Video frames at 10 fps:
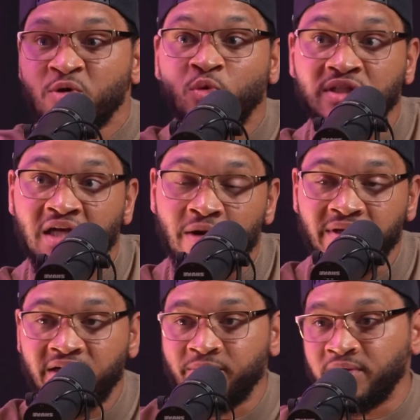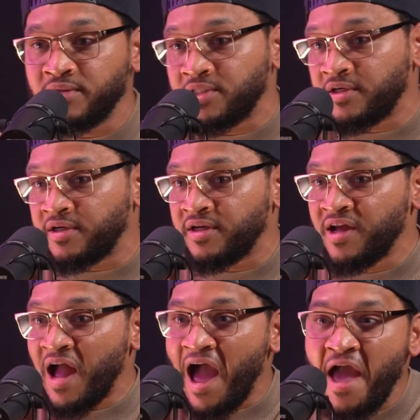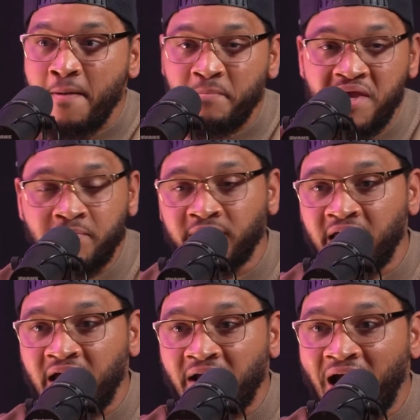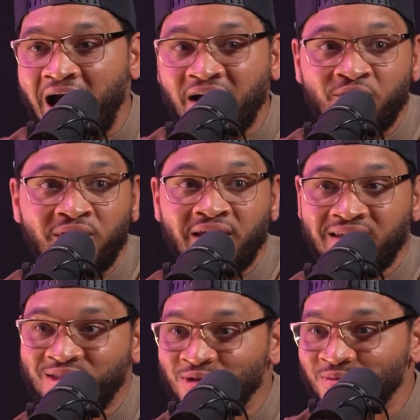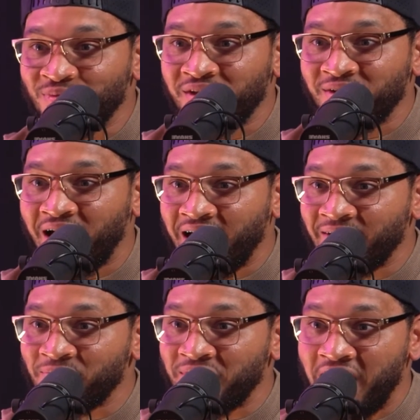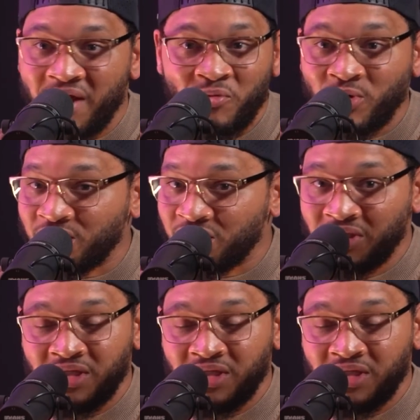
was coming in the military. I had people that I can relate to, right? That was,